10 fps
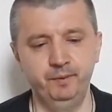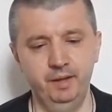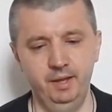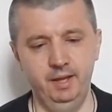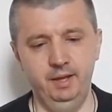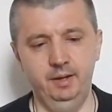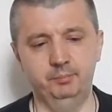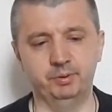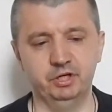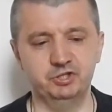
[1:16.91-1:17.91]
You can see
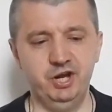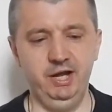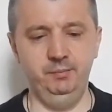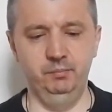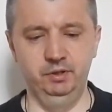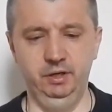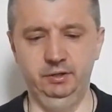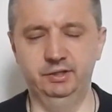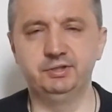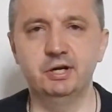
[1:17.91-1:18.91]
that the
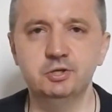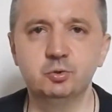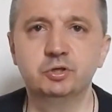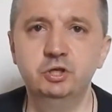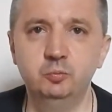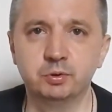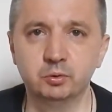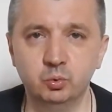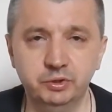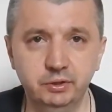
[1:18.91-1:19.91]
investigator himself
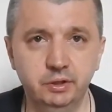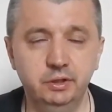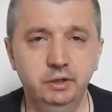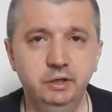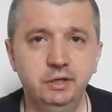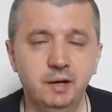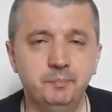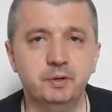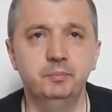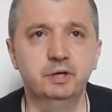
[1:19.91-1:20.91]
indicated the
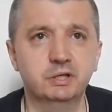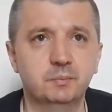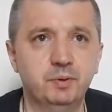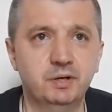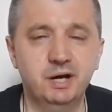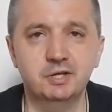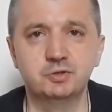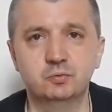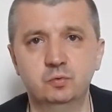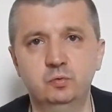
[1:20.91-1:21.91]
place where the
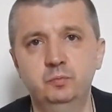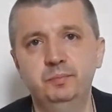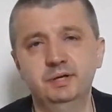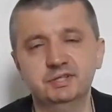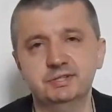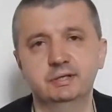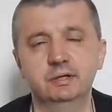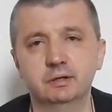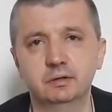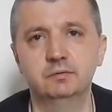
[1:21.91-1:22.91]
search work
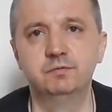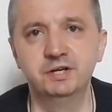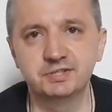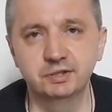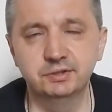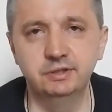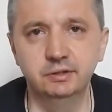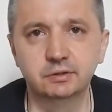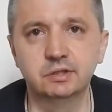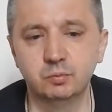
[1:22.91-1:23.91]
must be carried out.
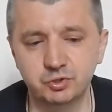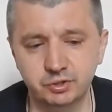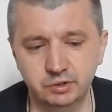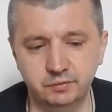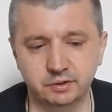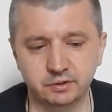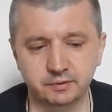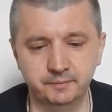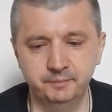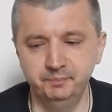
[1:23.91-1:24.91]
We arrived
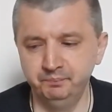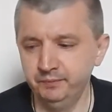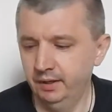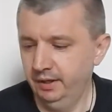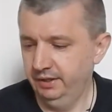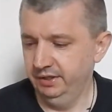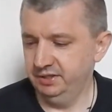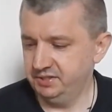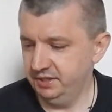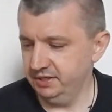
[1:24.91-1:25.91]
at the place
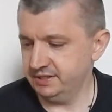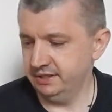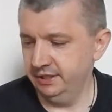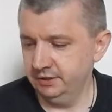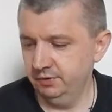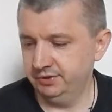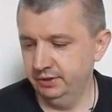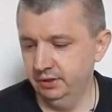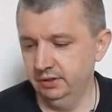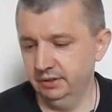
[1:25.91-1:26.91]
indicated by my
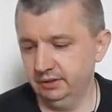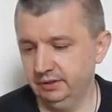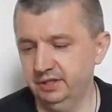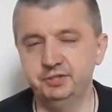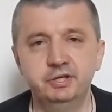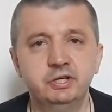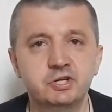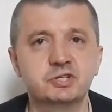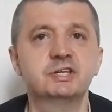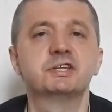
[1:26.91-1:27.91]
friend, and
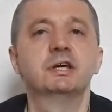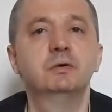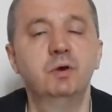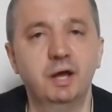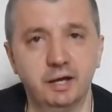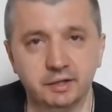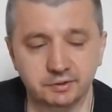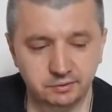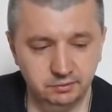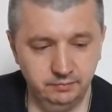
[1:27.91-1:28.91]
in 5 minutes,
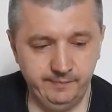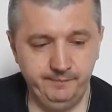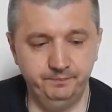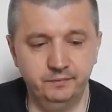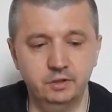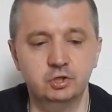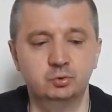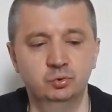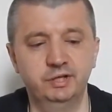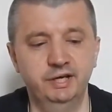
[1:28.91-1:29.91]
a miracle
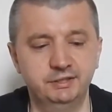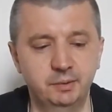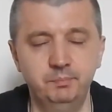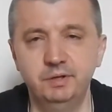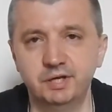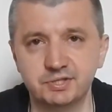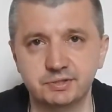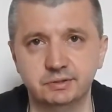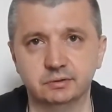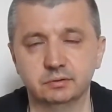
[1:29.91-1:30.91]
happened.
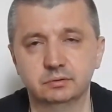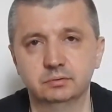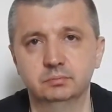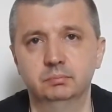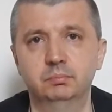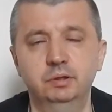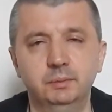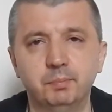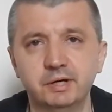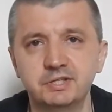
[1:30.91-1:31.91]
The remains were
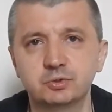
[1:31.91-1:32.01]
found.